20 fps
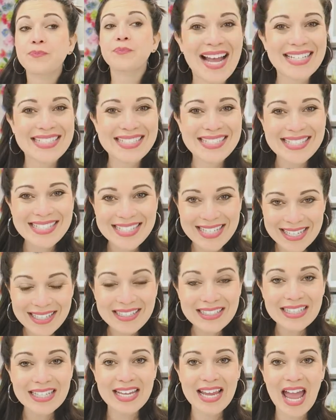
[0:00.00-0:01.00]

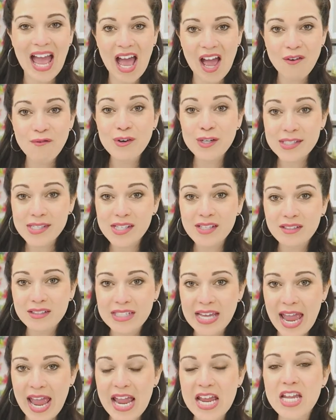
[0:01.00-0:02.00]
Ideally, every single
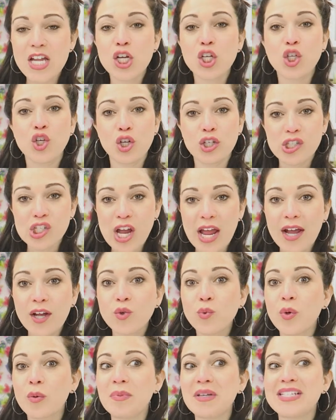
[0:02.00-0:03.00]
day, your
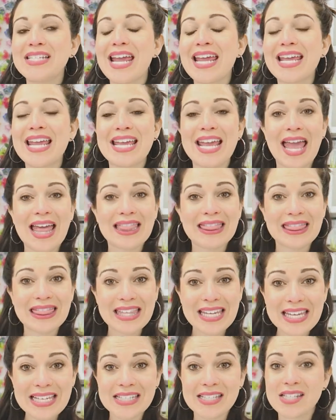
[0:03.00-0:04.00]
child will be taking at
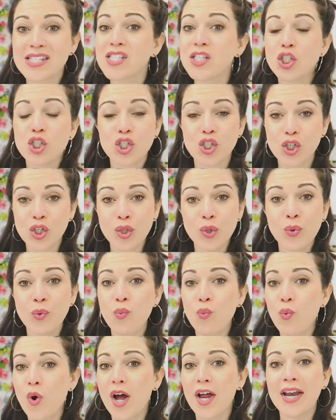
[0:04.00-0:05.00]
least 2
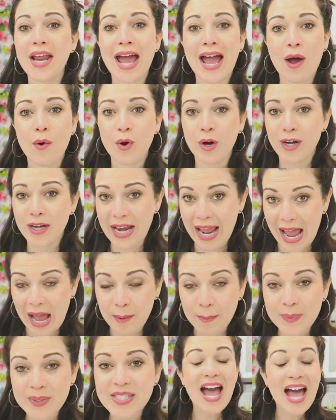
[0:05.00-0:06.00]
1-hour
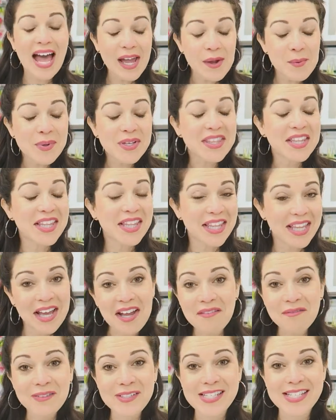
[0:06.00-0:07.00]
naps. I would
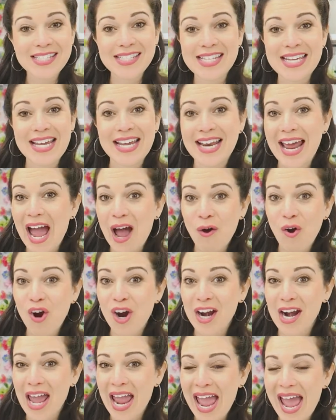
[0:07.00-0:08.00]
love to see an
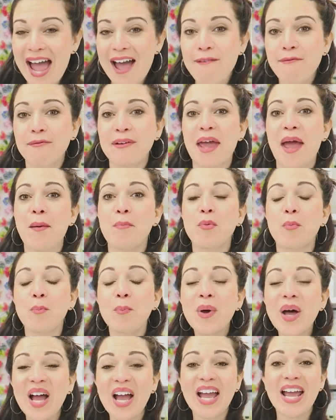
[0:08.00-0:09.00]
hour and a half nap,
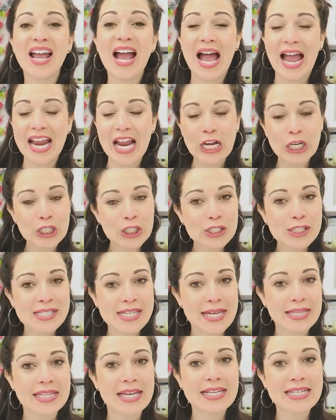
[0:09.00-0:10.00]
but I
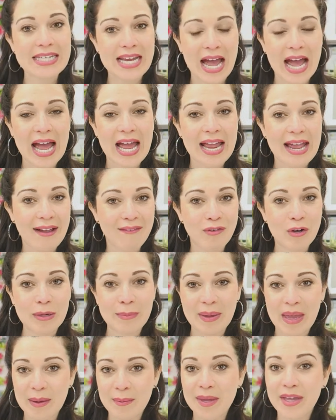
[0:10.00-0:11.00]
understand that not
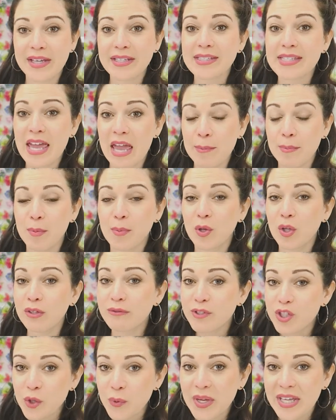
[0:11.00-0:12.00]
every baby is capable
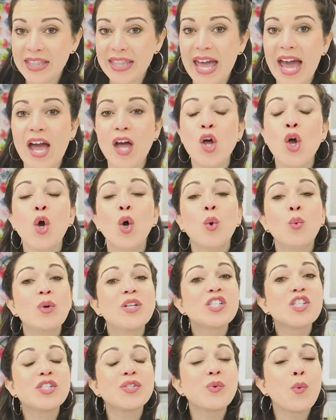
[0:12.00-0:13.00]
of doing that,
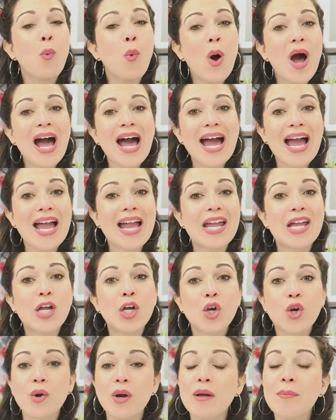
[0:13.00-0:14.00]
which is
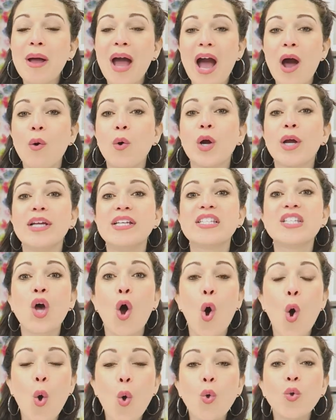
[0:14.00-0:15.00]
why crib hour is
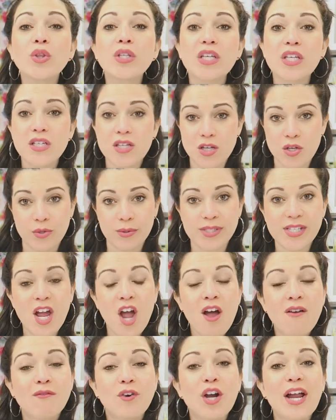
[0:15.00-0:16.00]
only used
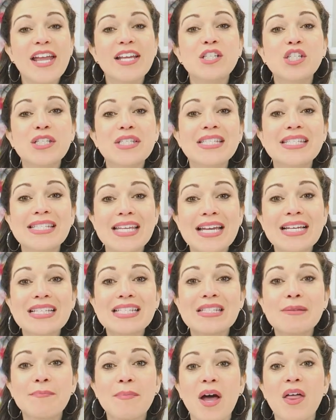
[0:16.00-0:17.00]
for ages
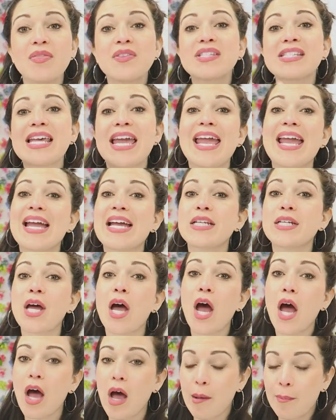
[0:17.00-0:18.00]
6 months and
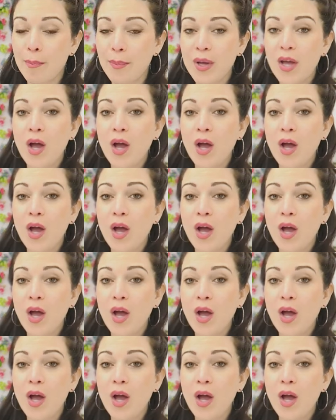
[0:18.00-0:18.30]
up.